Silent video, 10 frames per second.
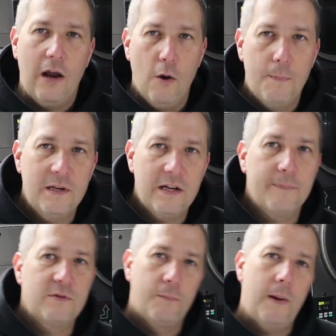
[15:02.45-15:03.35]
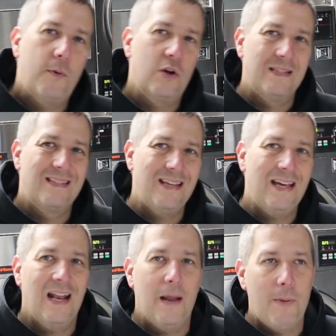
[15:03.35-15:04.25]
I opened it up so people could
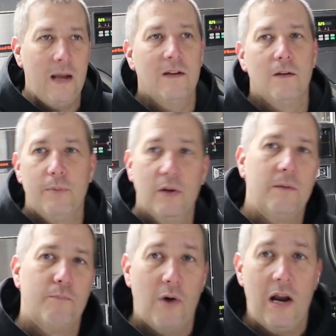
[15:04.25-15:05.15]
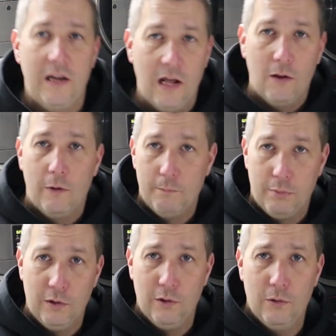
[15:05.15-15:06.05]
see it. I painted the building bright yellow and
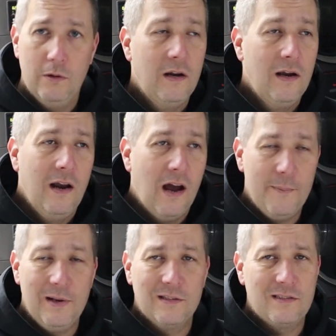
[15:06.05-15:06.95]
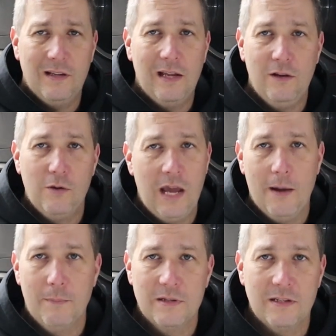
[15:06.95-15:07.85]
blue. I mean, you
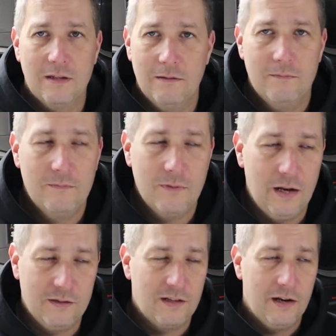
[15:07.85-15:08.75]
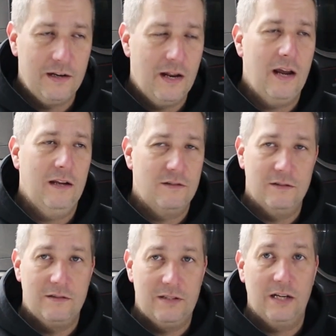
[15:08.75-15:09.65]
can't miss it on a sunny day. It
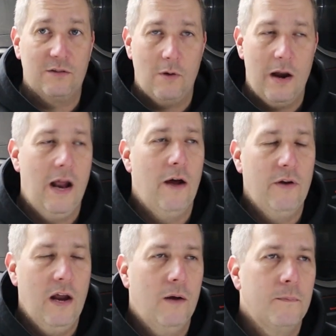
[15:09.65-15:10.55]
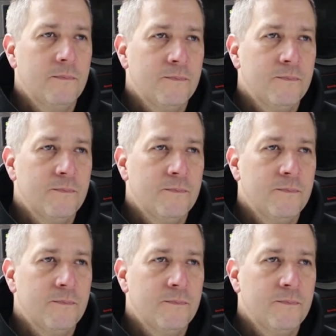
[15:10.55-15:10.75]
just sticks right out now.